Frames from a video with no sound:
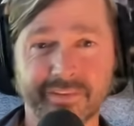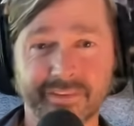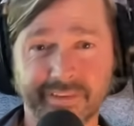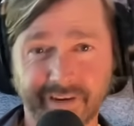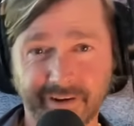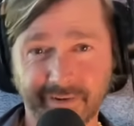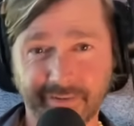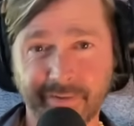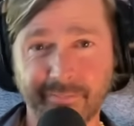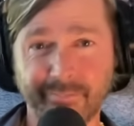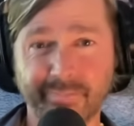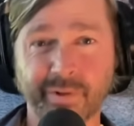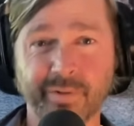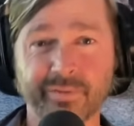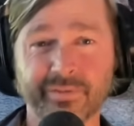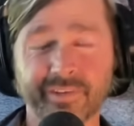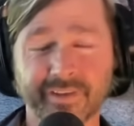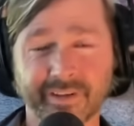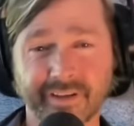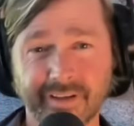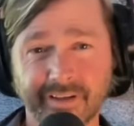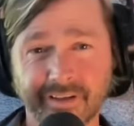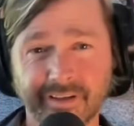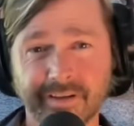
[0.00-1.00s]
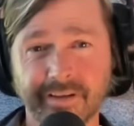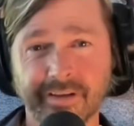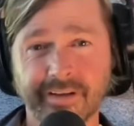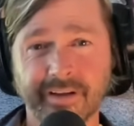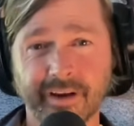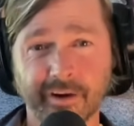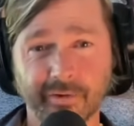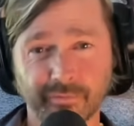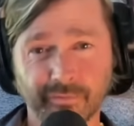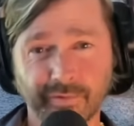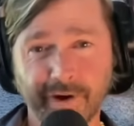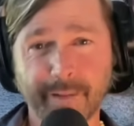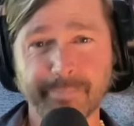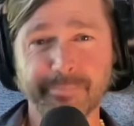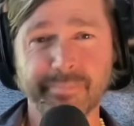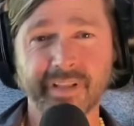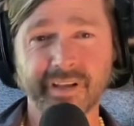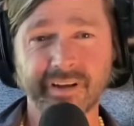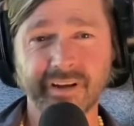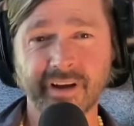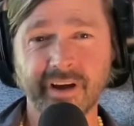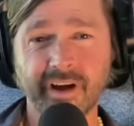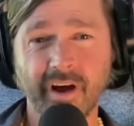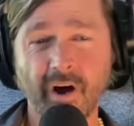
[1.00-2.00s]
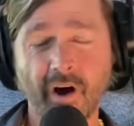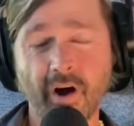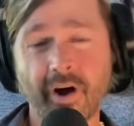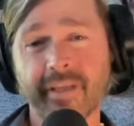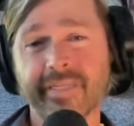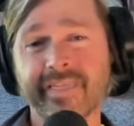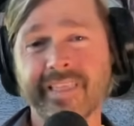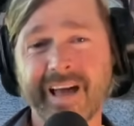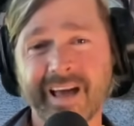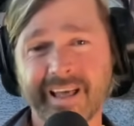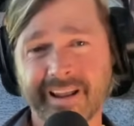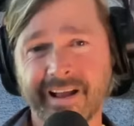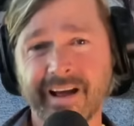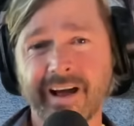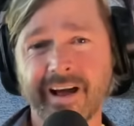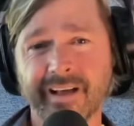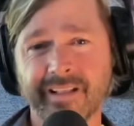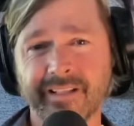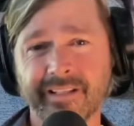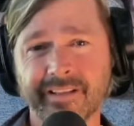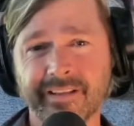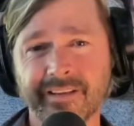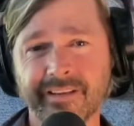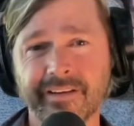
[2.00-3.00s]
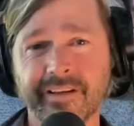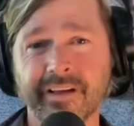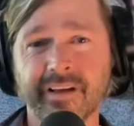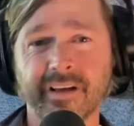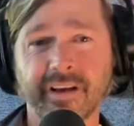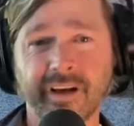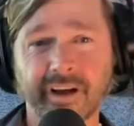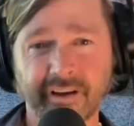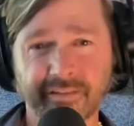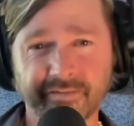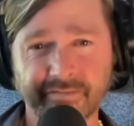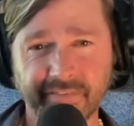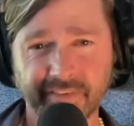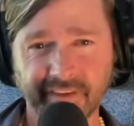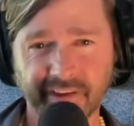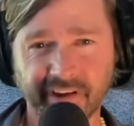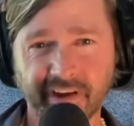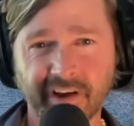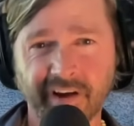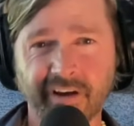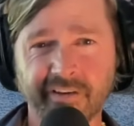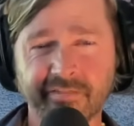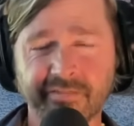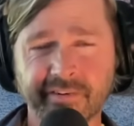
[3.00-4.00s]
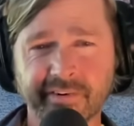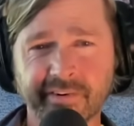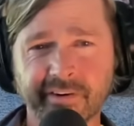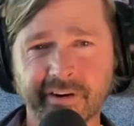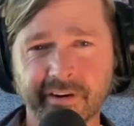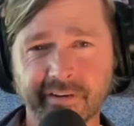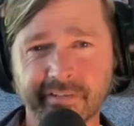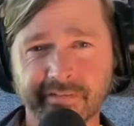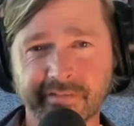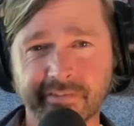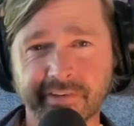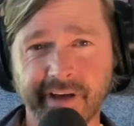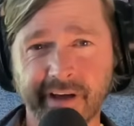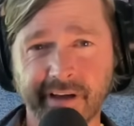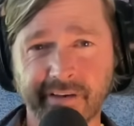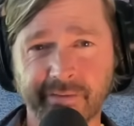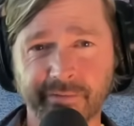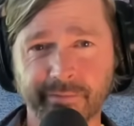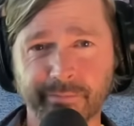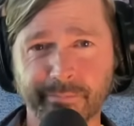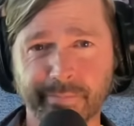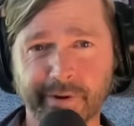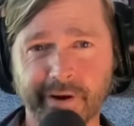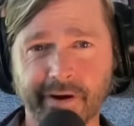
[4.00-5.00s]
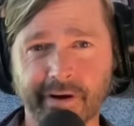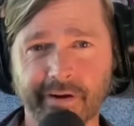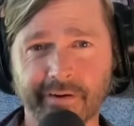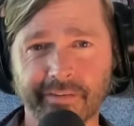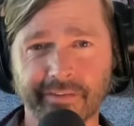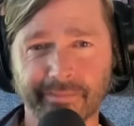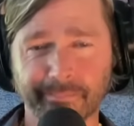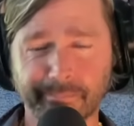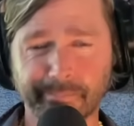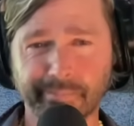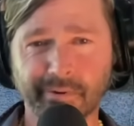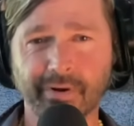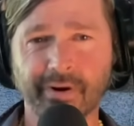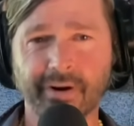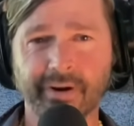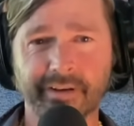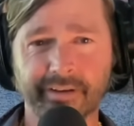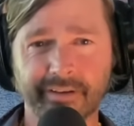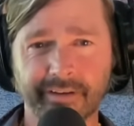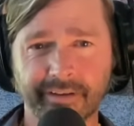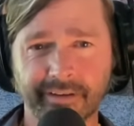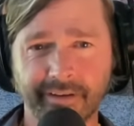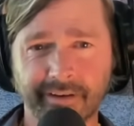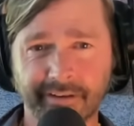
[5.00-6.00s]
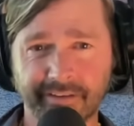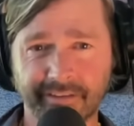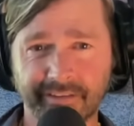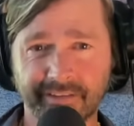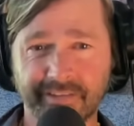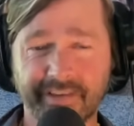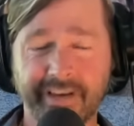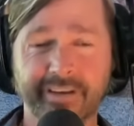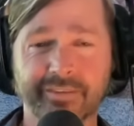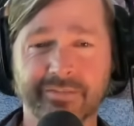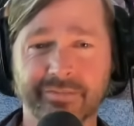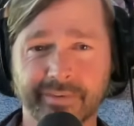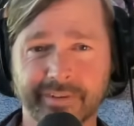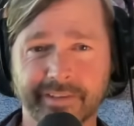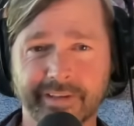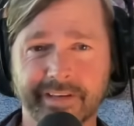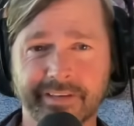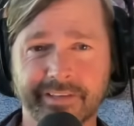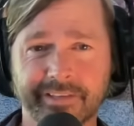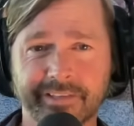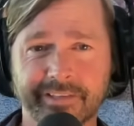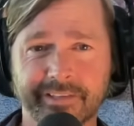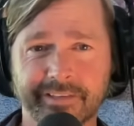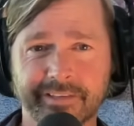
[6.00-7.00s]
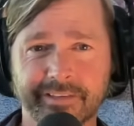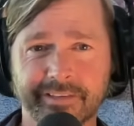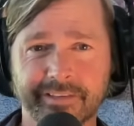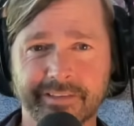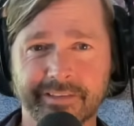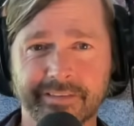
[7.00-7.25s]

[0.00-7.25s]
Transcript: You know, he built a replica on that island of the cover of Donald Barr's book on sex relations,